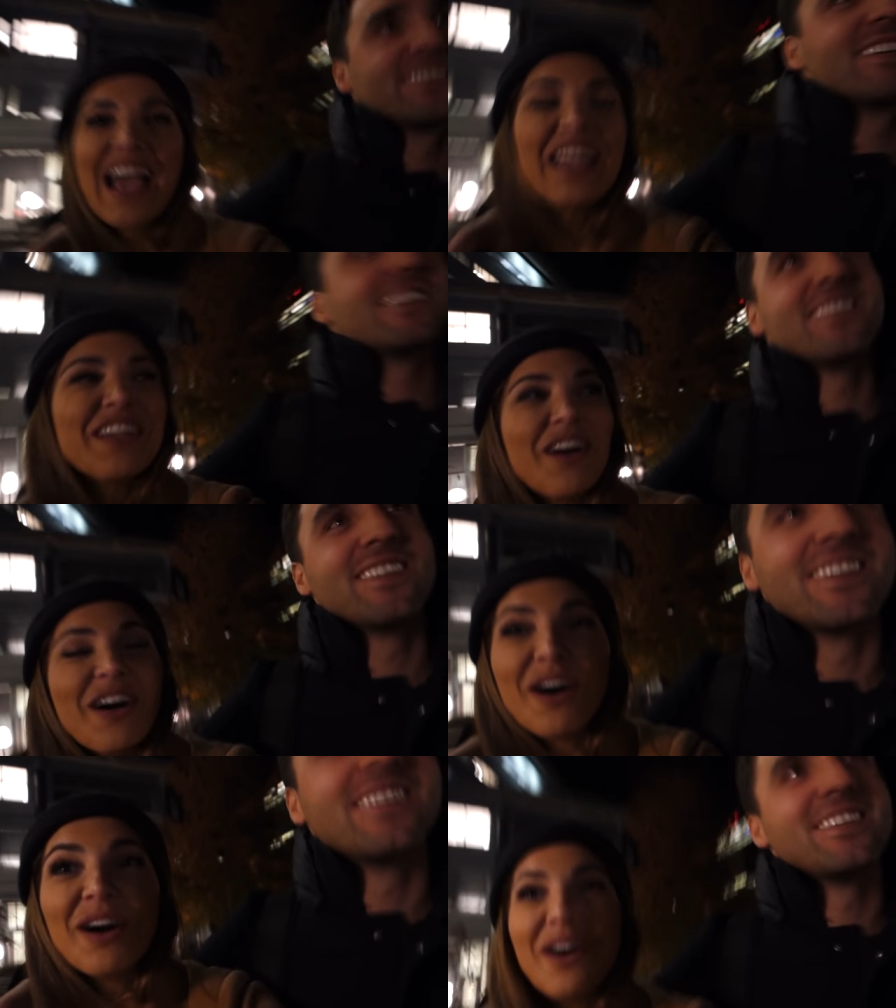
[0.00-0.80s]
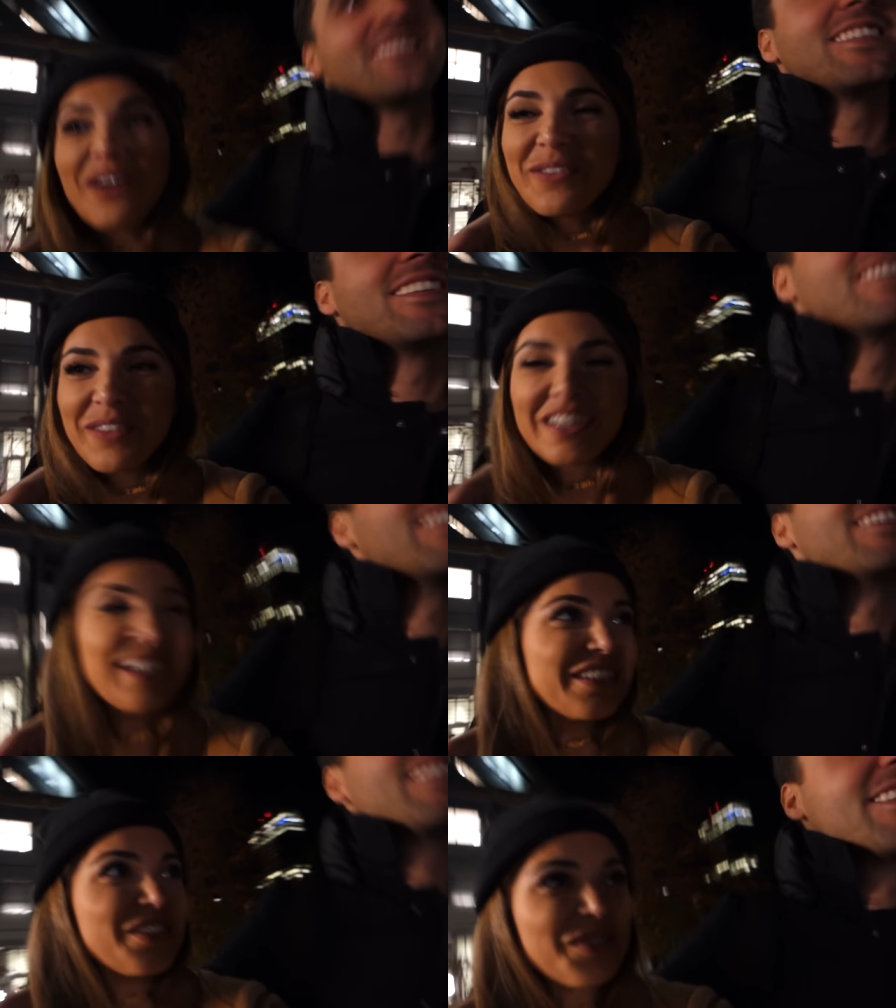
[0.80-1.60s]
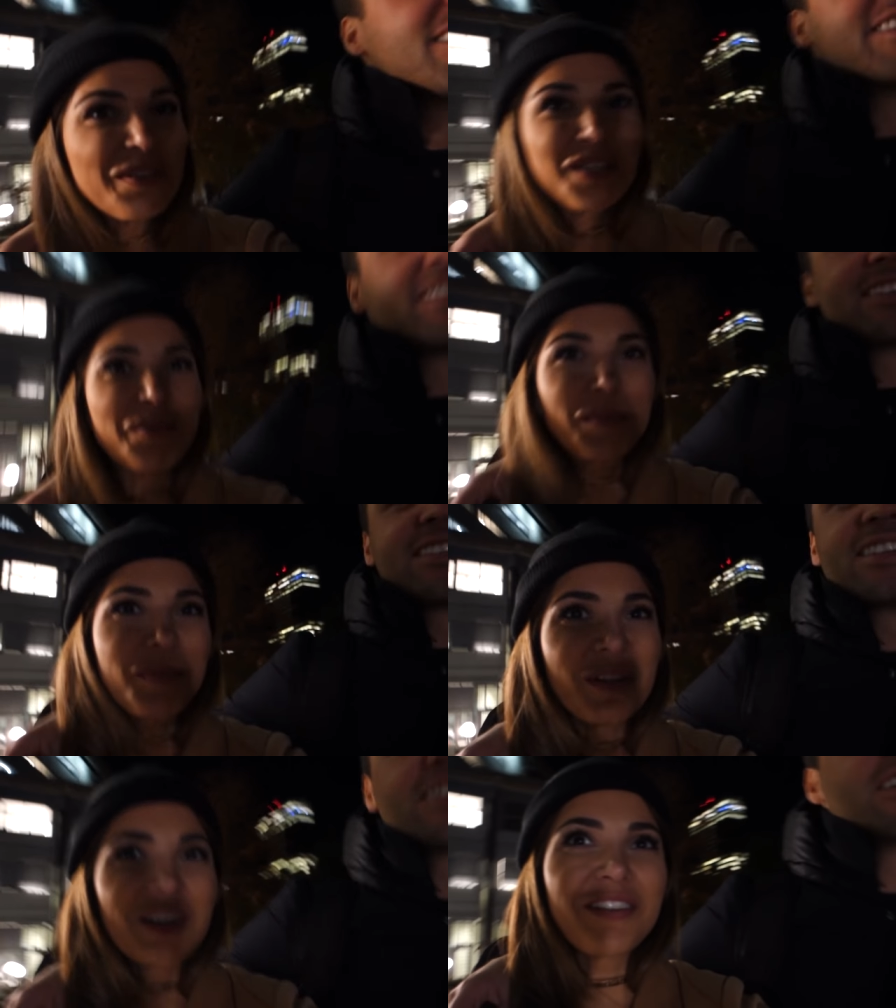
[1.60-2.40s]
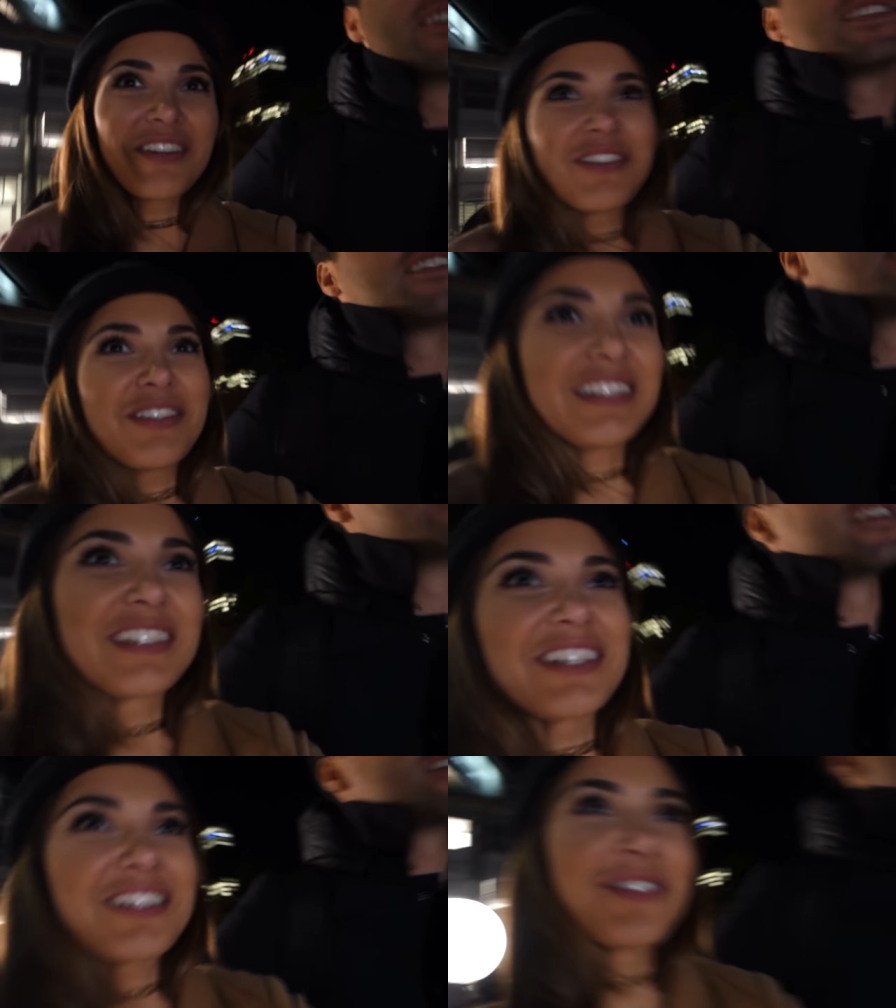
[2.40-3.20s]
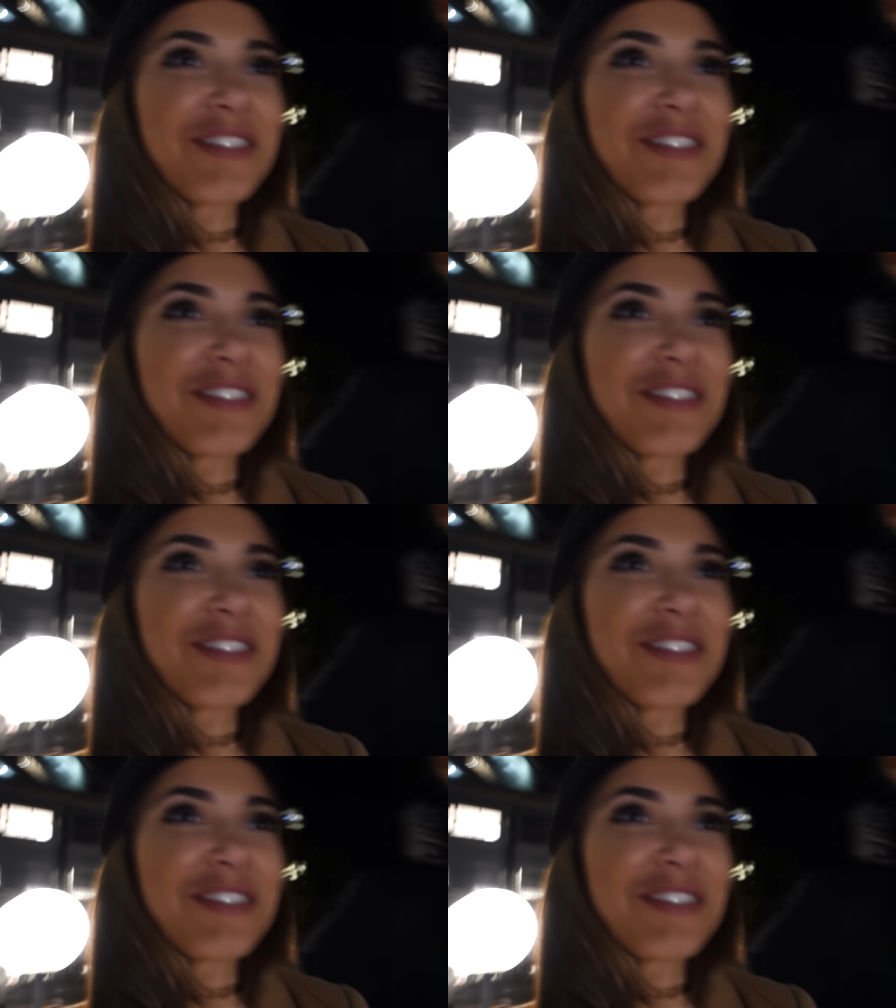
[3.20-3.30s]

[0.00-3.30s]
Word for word: And oh my god, so many people are already started